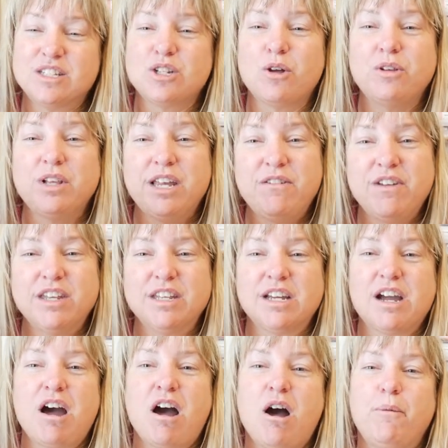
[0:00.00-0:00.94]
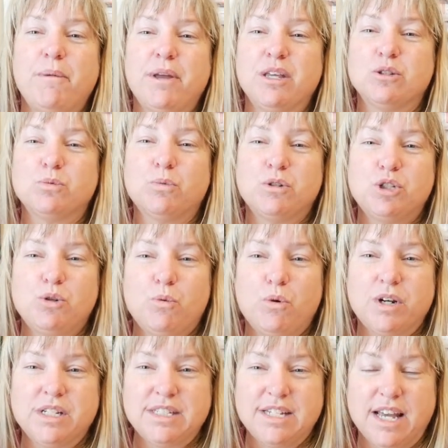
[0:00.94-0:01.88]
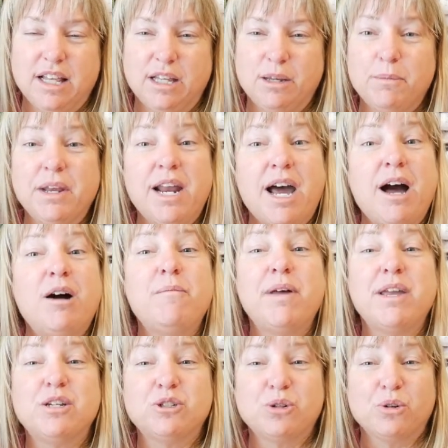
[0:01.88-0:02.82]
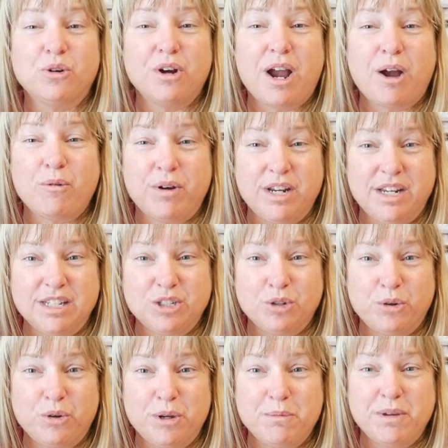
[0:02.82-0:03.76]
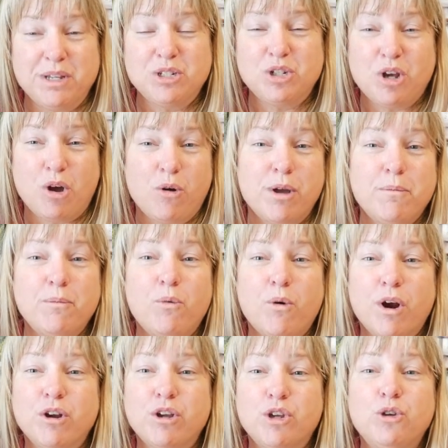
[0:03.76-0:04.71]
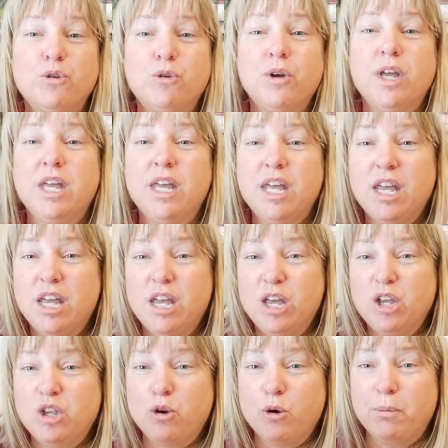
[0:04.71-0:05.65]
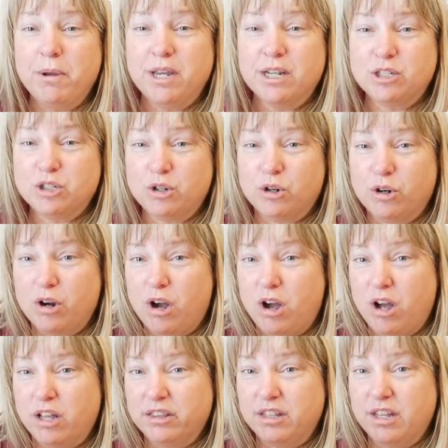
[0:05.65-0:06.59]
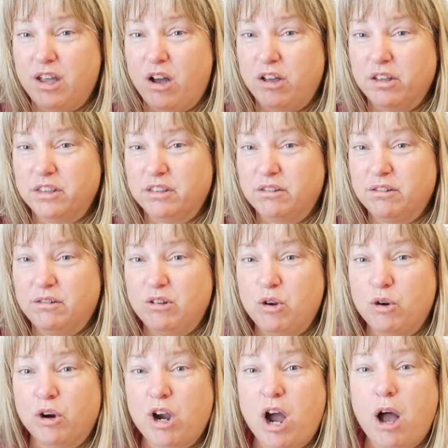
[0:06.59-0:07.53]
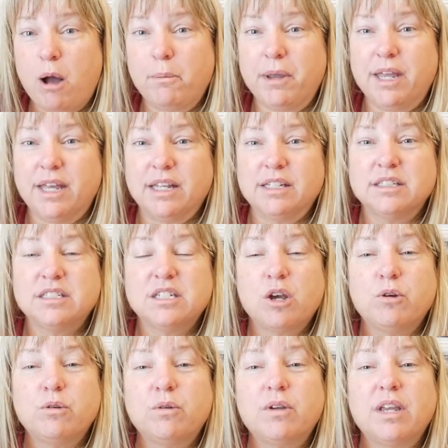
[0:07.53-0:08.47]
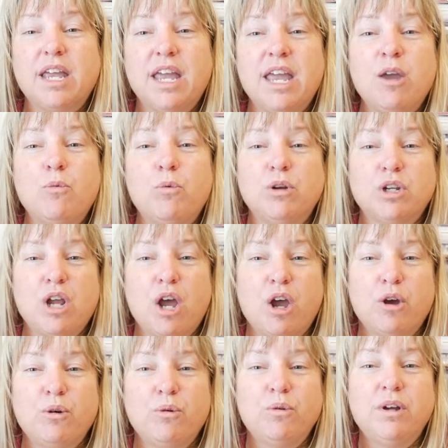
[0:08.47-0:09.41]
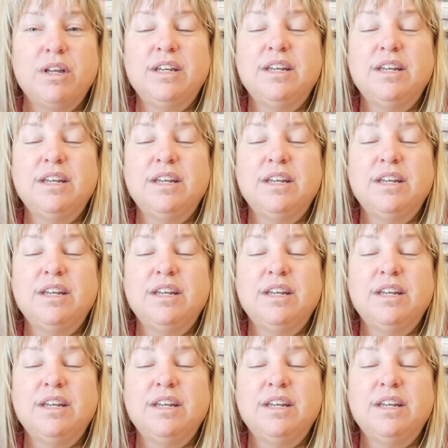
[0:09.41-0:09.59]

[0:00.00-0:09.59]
So leave it in the comments what you want to tell him, and I'll make sure I read it to him and show him where you your picture on on your comment, and so he will know